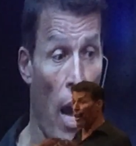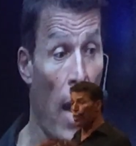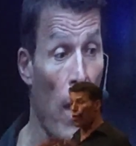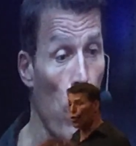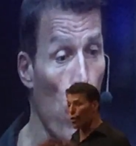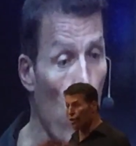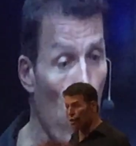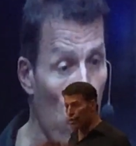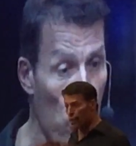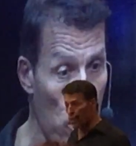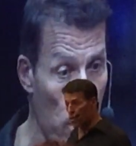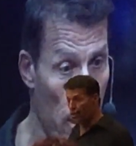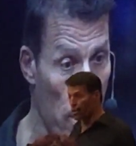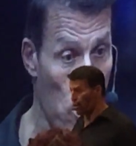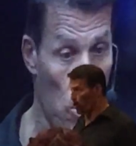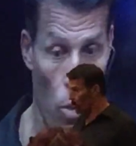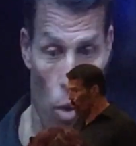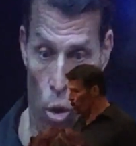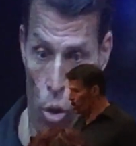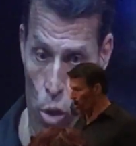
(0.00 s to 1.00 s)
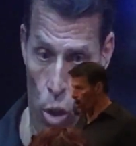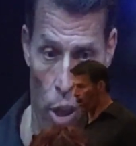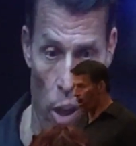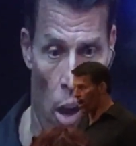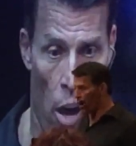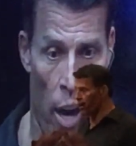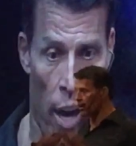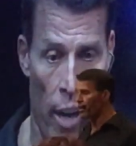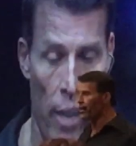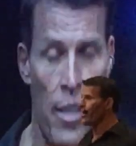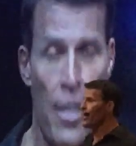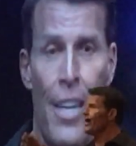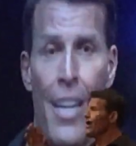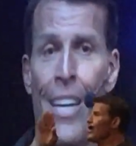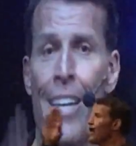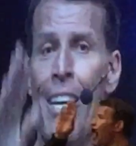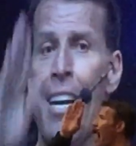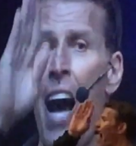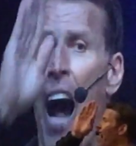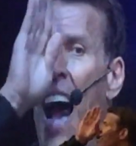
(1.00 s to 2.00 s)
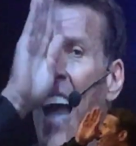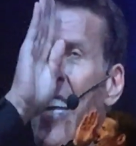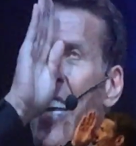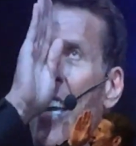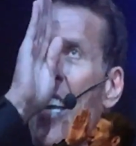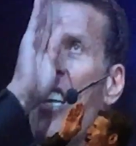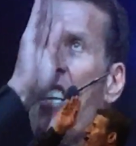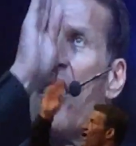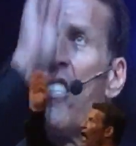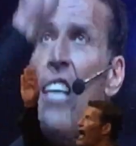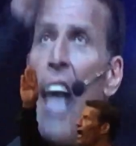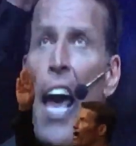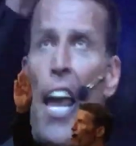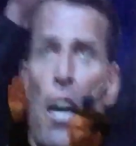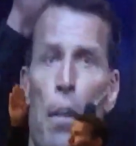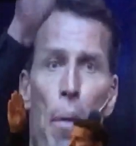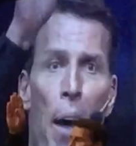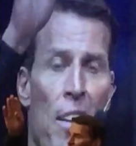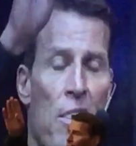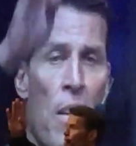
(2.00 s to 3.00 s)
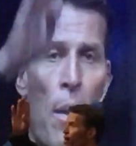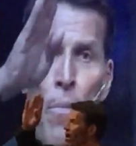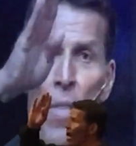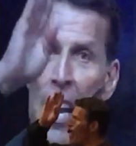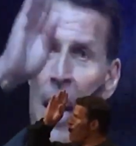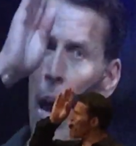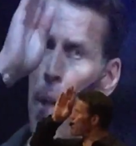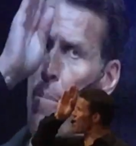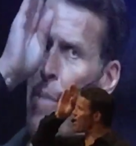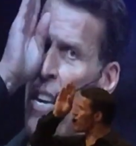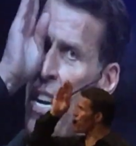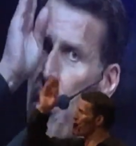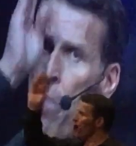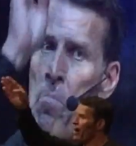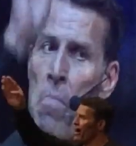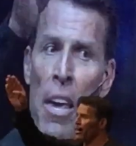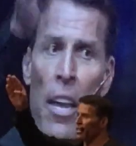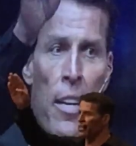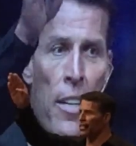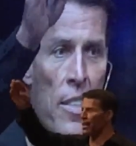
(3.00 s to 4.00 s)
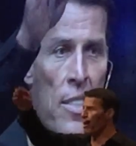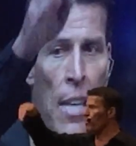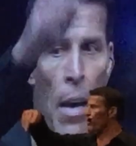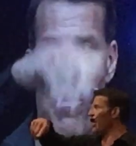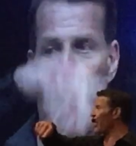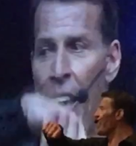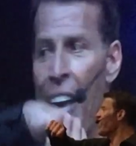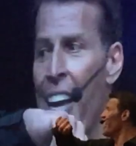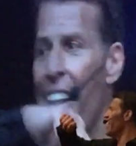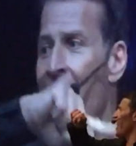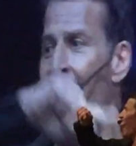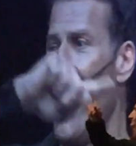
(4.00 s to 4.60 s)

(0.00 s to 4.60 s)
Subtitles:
I learned this early on. I get excited about something, I'd be committed to something,